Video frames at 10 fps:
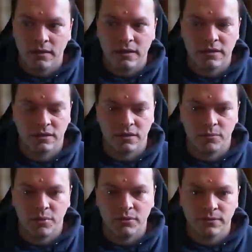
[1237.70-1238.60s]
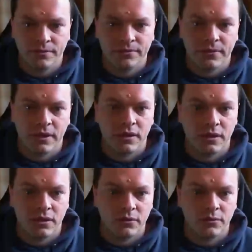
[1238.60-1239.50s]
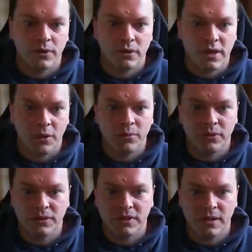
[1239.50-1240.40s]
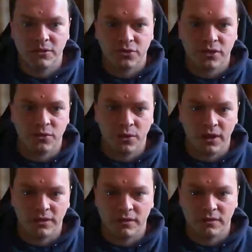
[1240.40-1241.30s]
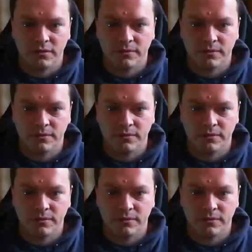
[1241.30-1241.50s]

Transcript: This example, we're going to output the same string twice.